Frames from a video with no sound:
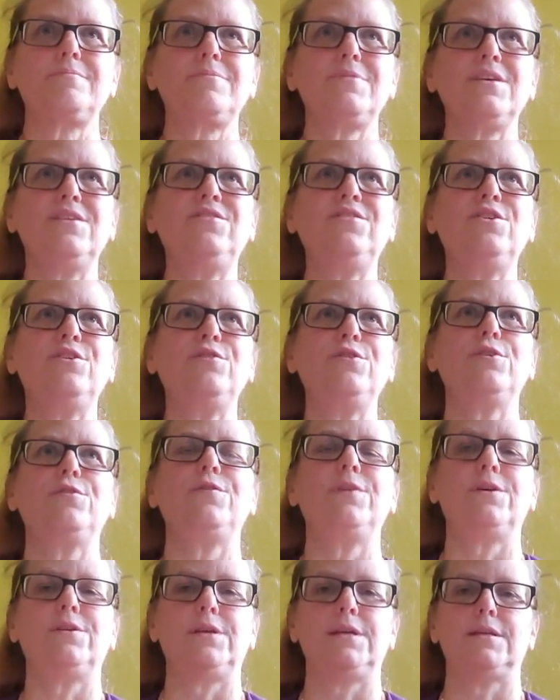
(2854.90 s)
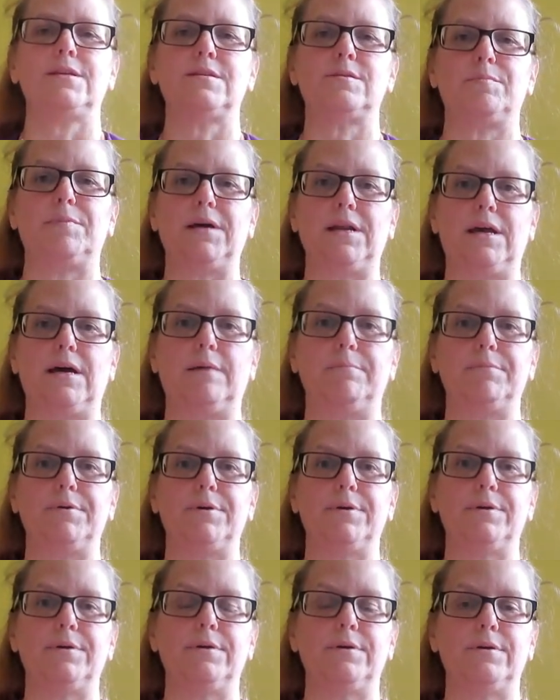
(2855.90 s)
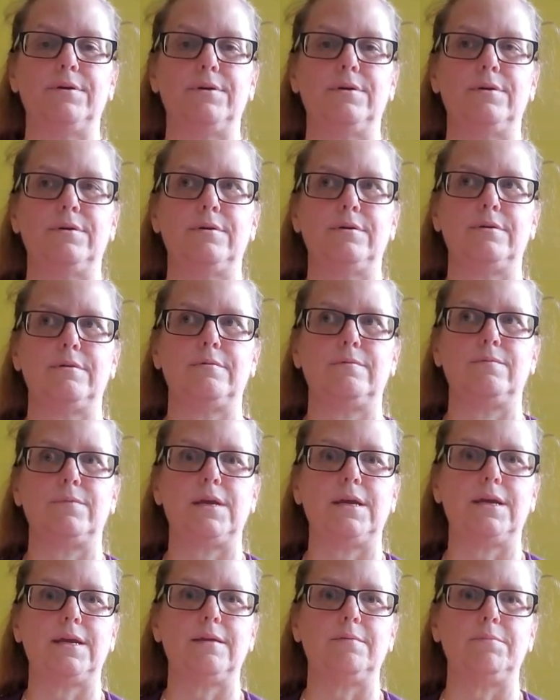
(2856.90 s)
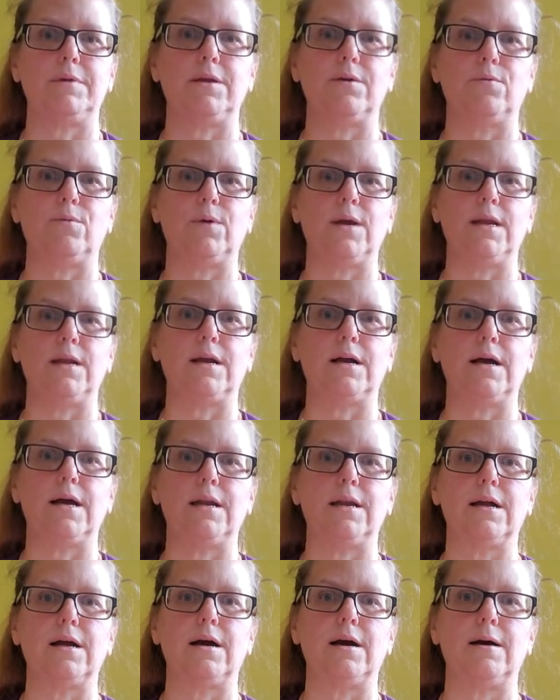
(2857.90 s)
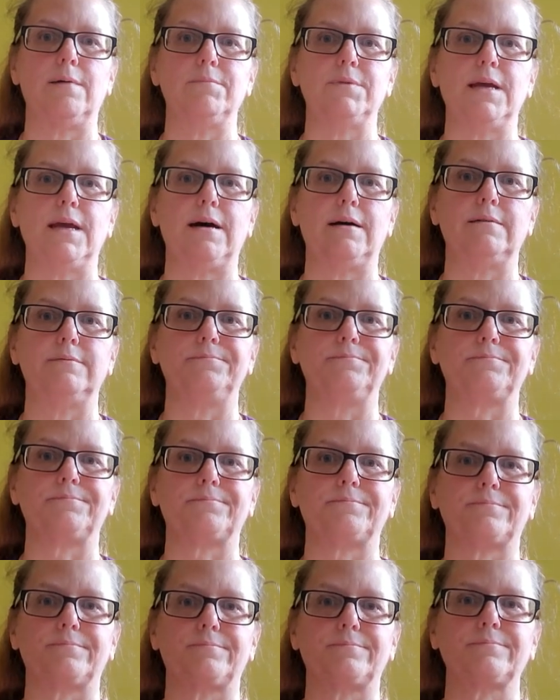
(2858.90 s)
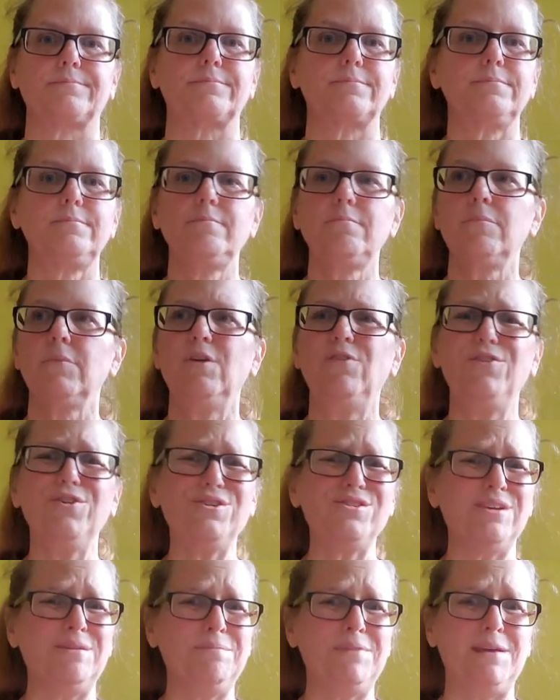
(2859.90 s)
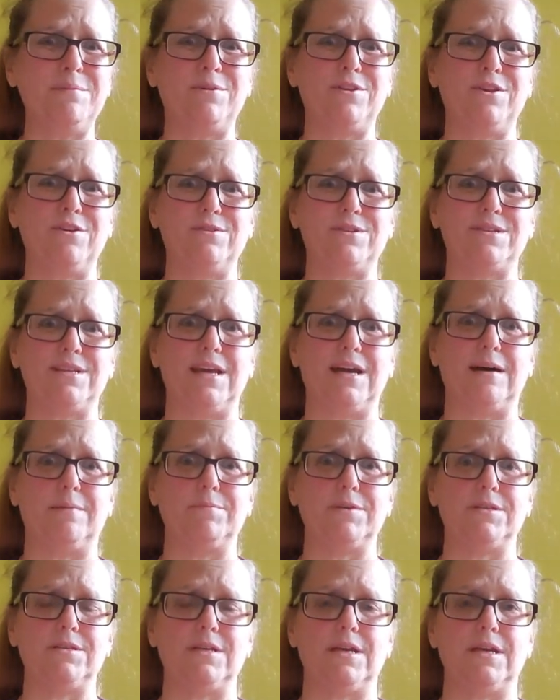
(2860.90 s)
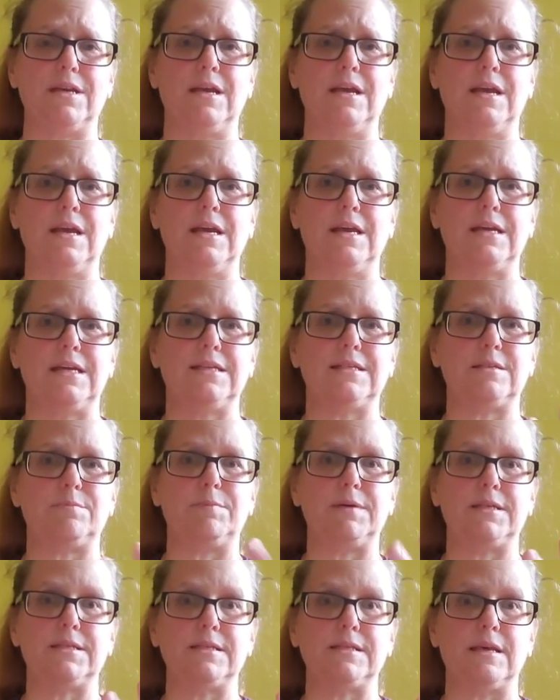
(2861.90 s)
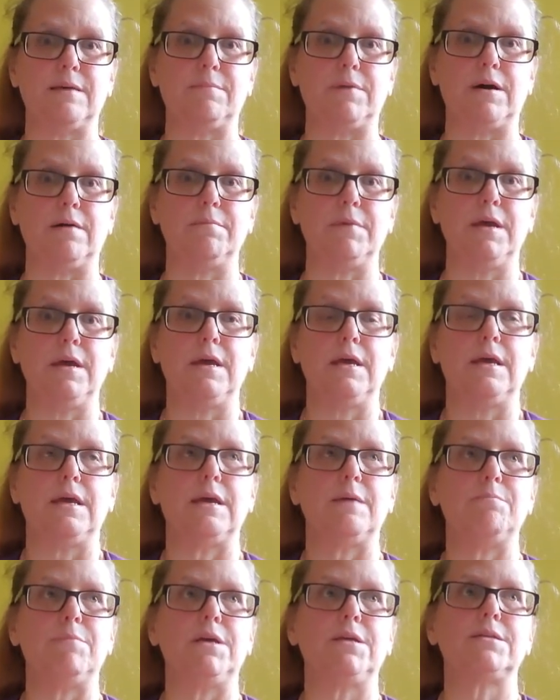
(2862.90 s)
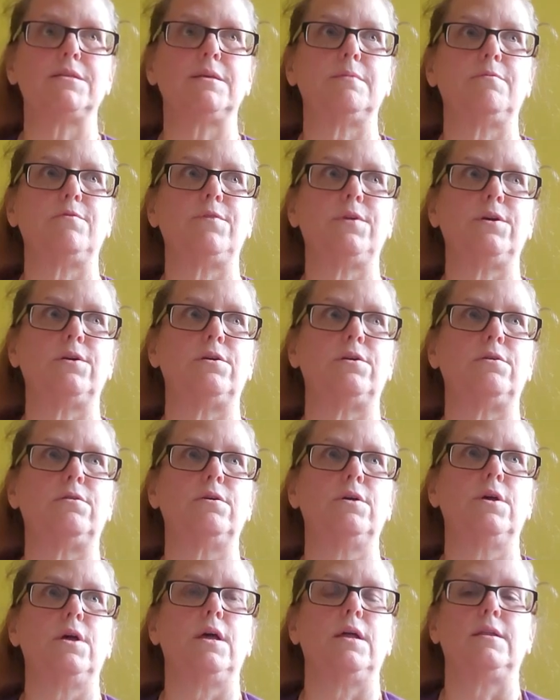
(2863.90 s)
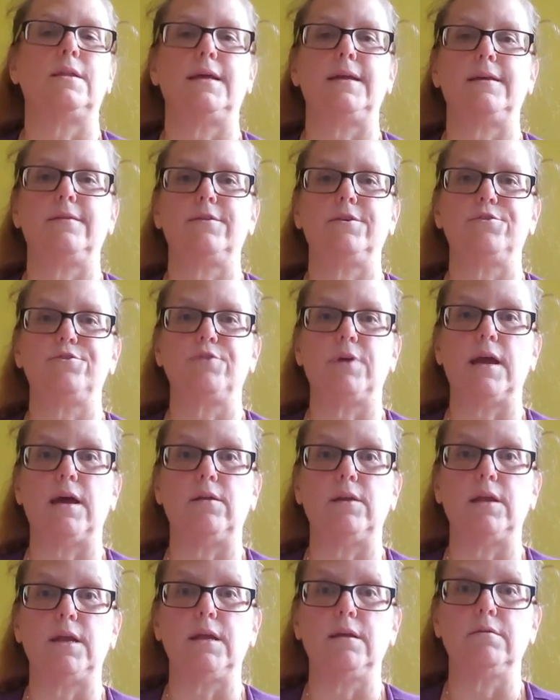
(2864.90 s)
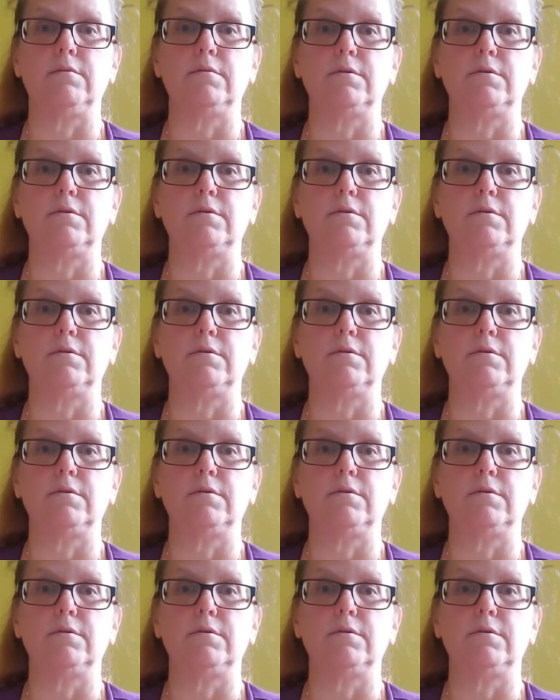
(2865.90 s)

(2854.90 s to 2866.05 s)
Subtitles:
So if you're feeling spun up, it can be a way to kind of calm down. For some people, though, it's the opposite. It spins them up. It makes them feel like they're drowning.